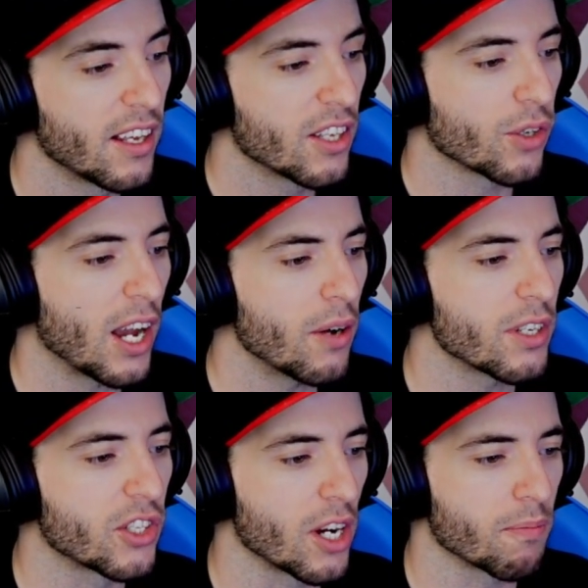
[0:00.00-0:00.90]
So I
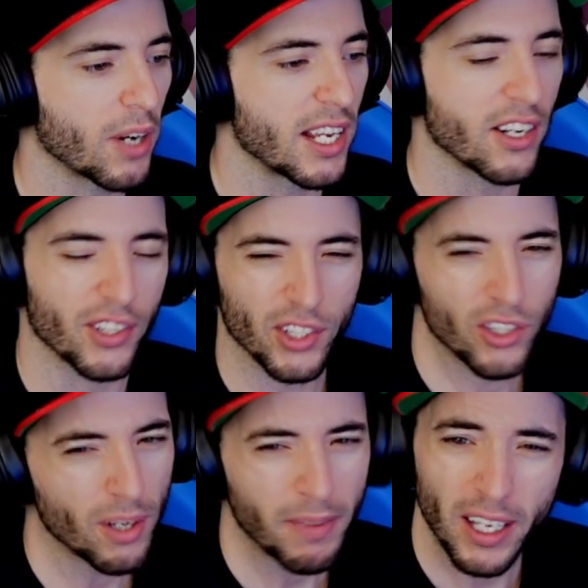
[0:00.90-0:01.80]
always jump right here. It's just
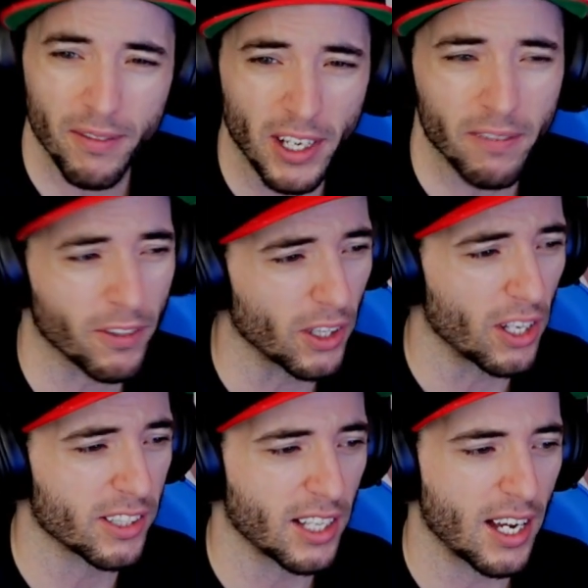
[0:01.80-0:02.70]
something I've done for a
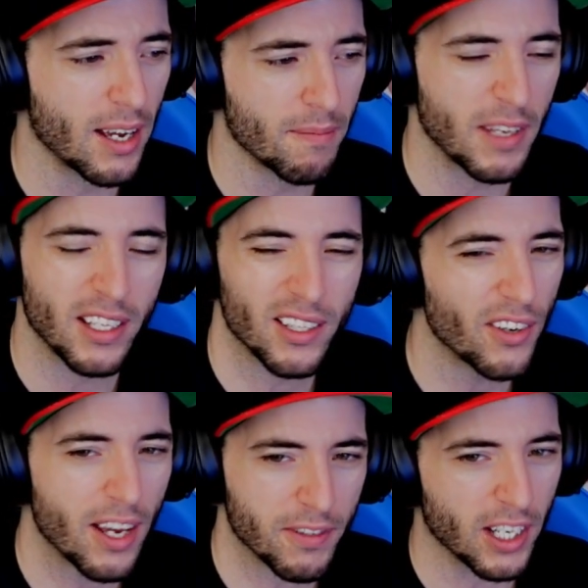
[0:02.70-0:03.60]
long time. You don't
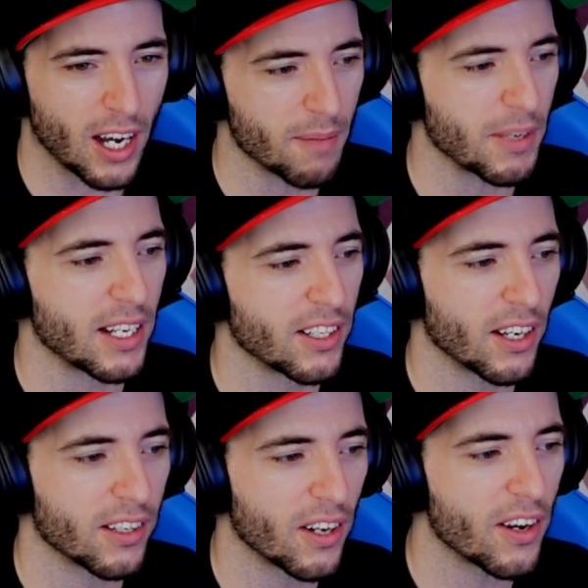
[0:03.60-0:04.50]
have to copy it. And you,
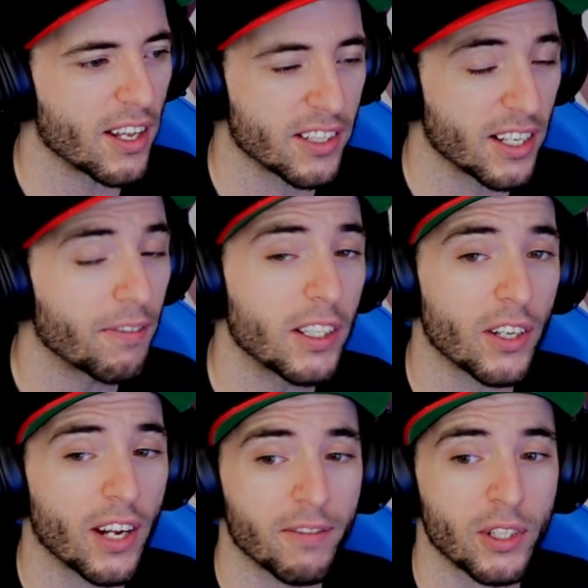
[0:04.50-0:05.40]
don't, you definitely
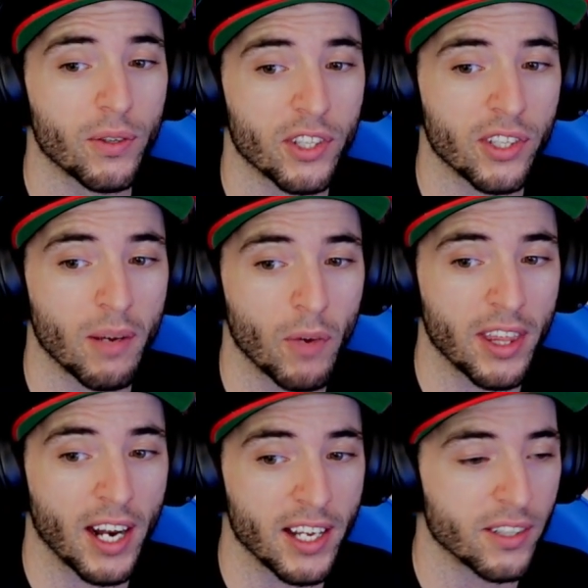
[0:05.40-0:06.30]
don't have to do it the same way
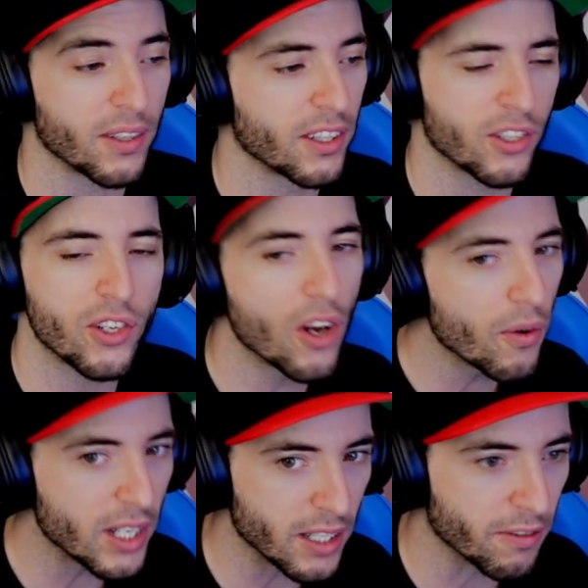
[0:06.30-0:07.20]
that I do it. There's no
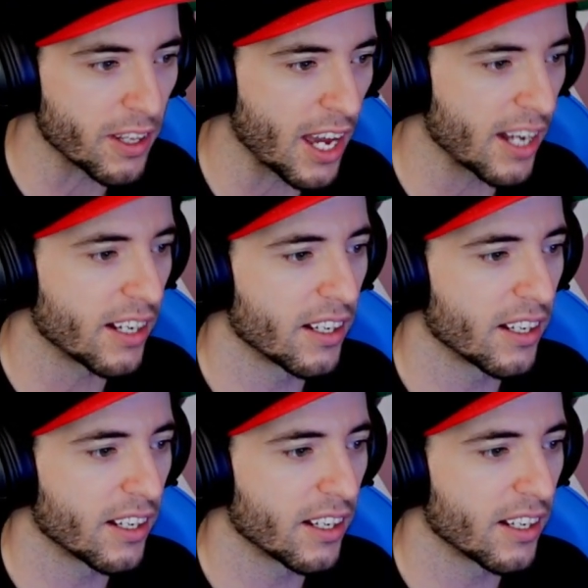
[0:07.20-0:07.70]
need for that.